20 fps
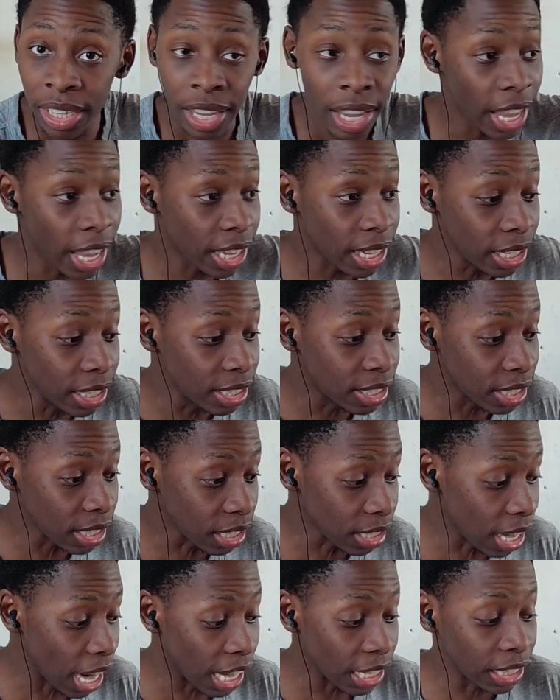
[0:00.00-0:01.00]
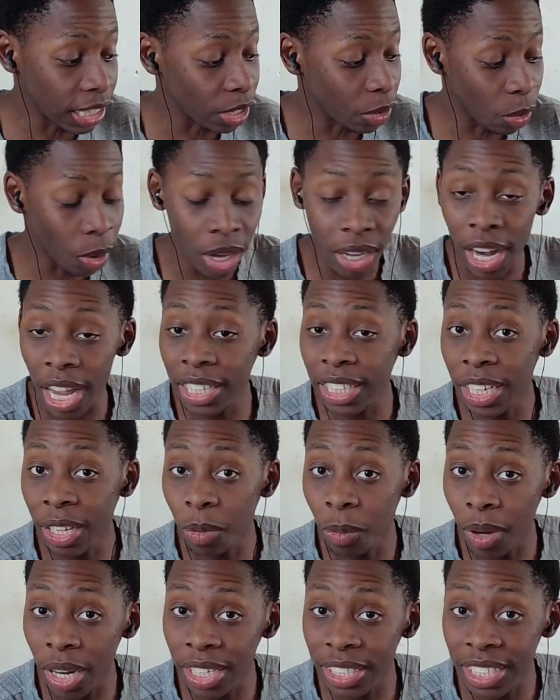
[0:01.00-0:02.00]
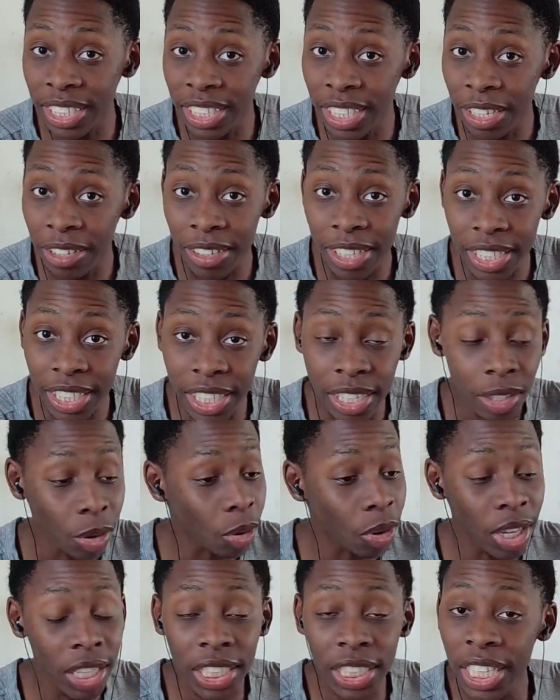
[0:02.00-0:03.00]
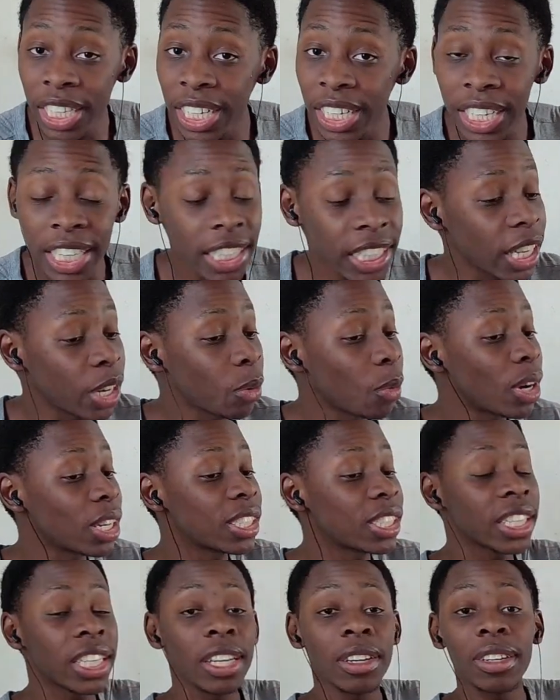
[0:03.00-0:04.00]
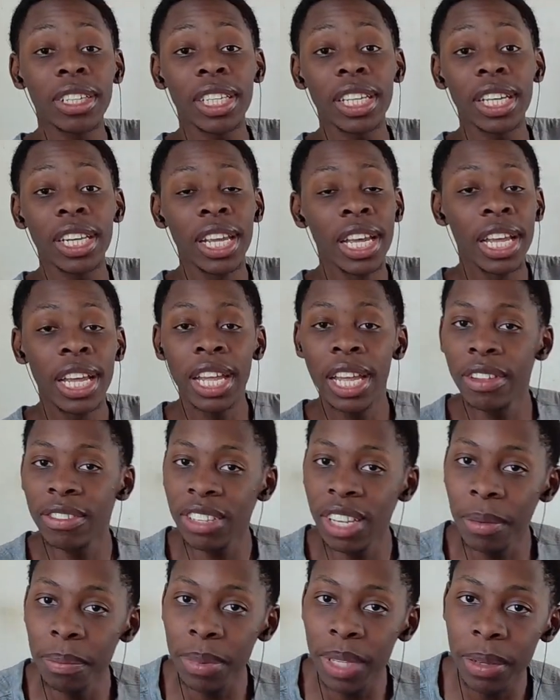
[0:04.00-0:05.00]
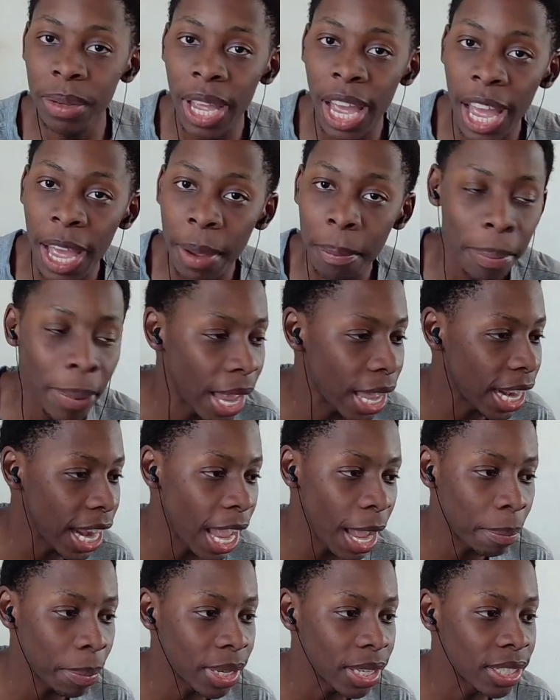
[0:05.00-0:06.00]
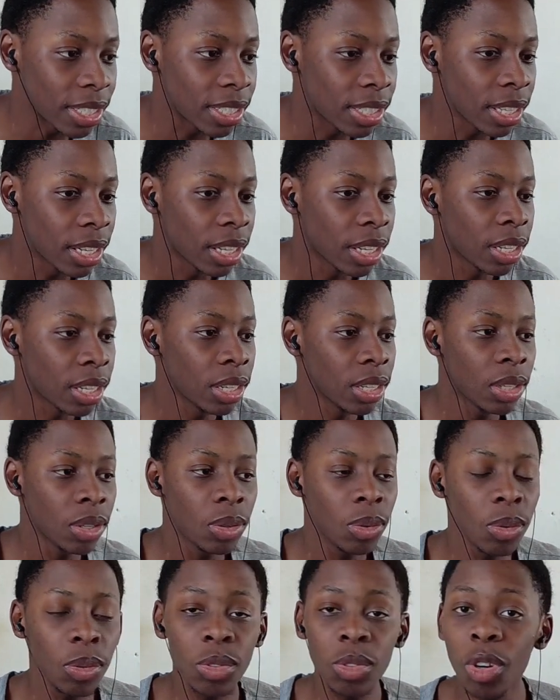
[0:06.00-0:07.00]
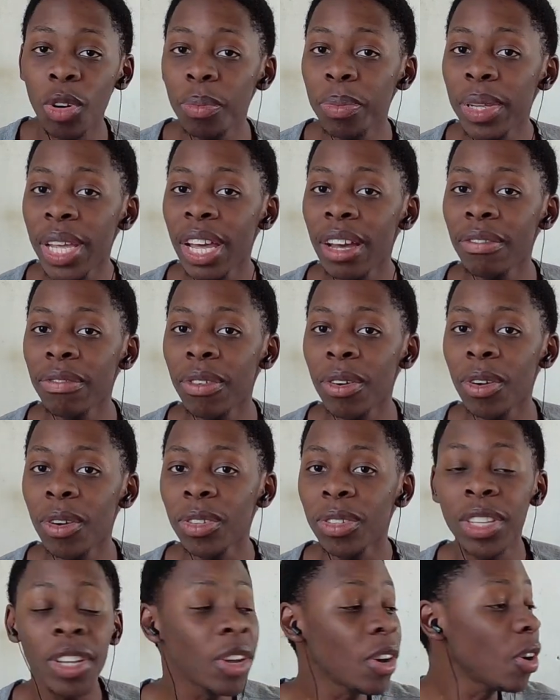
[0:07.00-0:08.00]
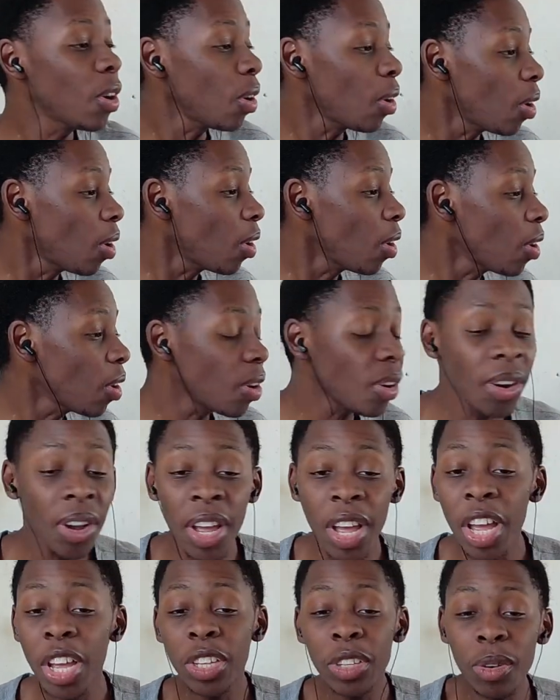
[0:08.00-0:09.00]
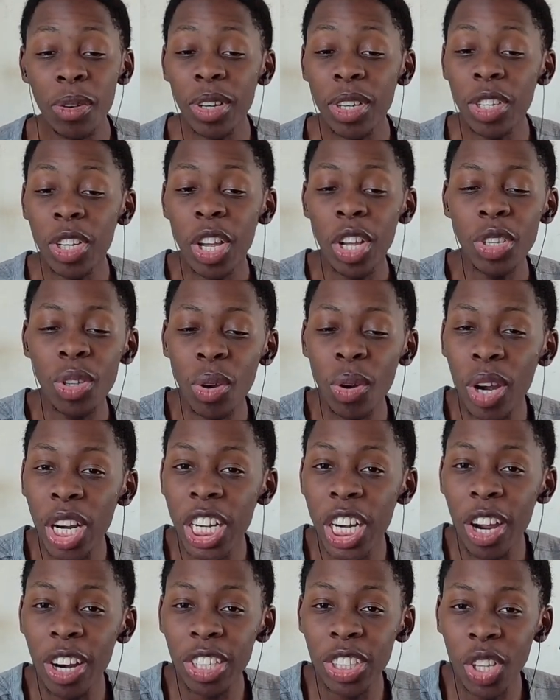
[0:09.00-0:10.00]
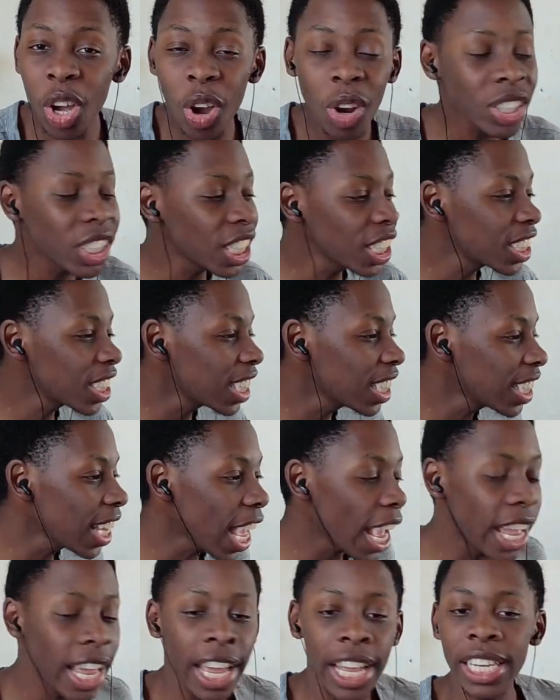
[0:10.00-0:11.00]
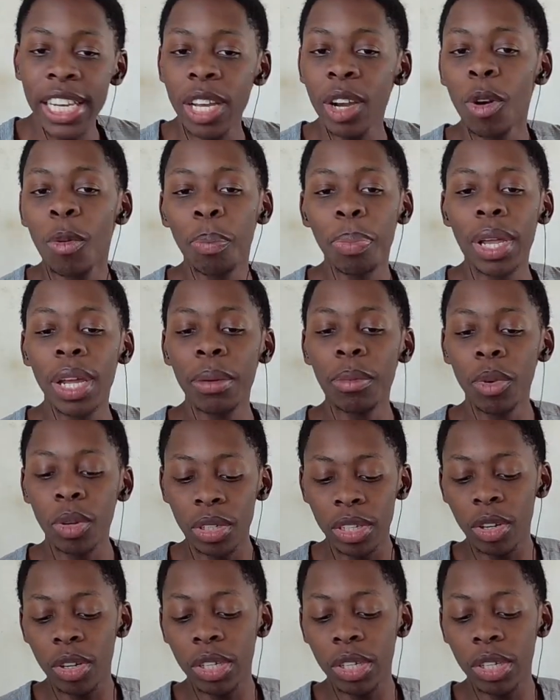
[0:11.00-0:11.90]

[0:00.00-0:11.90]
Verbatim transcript: And considering I didn't want I didn't want to take care of the kid or he didn't he didn't want to take care of the kid, if something had bad happens, who's gonna be at fault? Oh, you're you're the adult, this and that. They're gonna blame they're